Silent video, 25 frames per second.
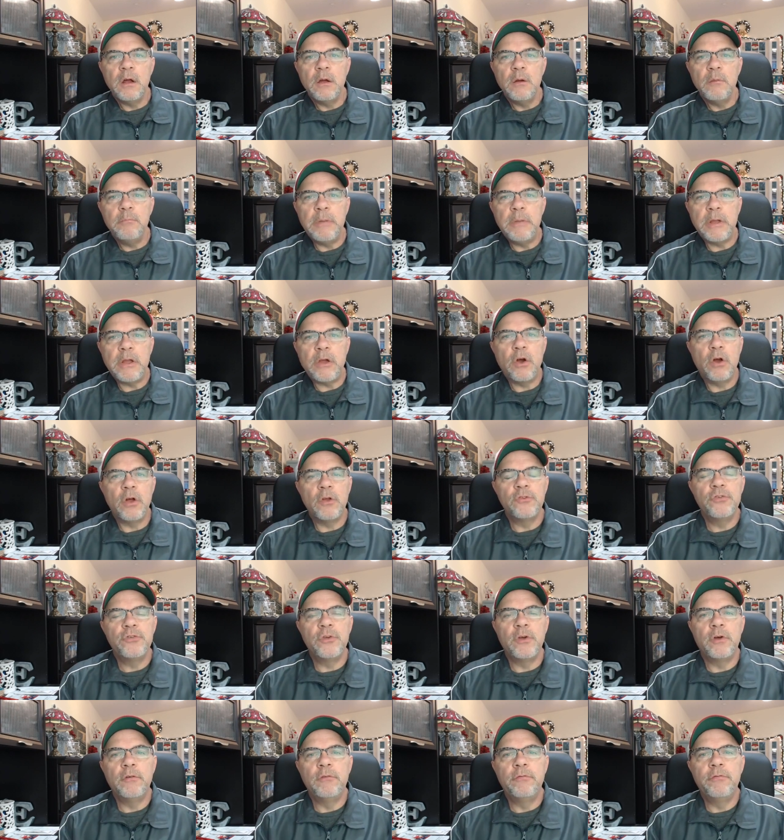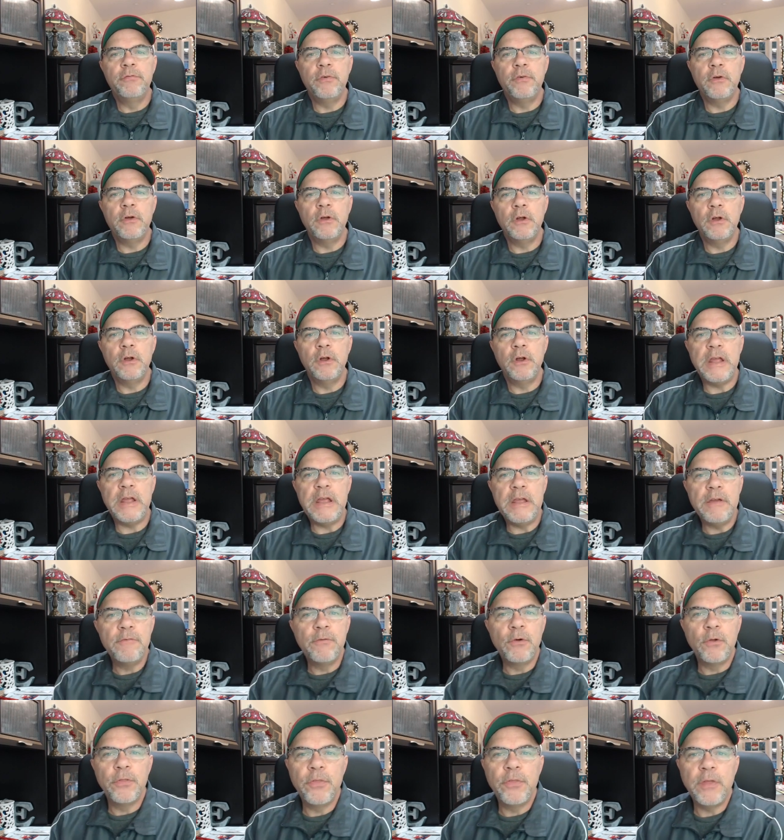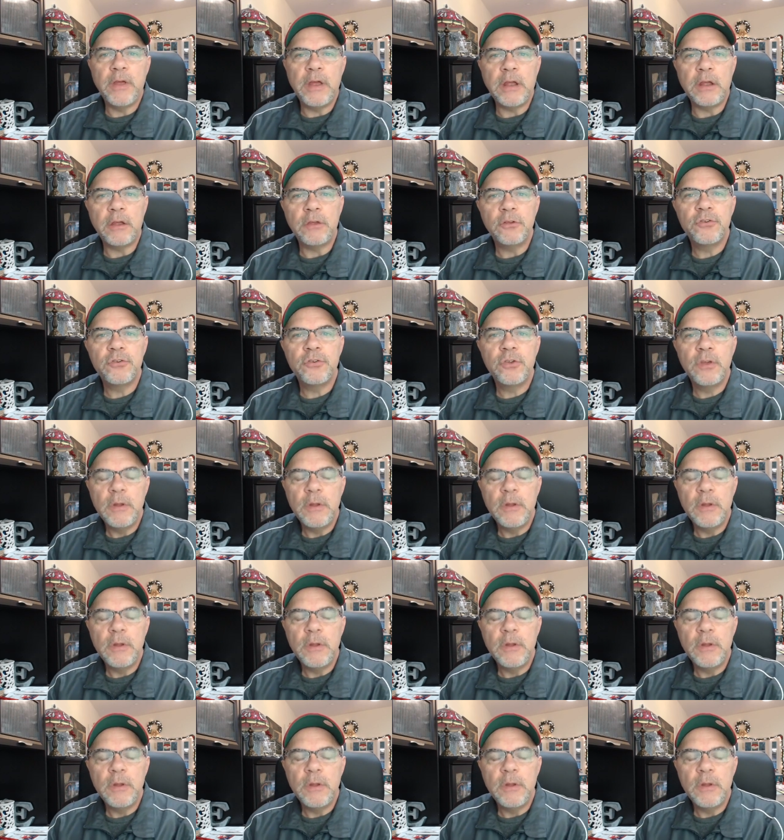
because of evil things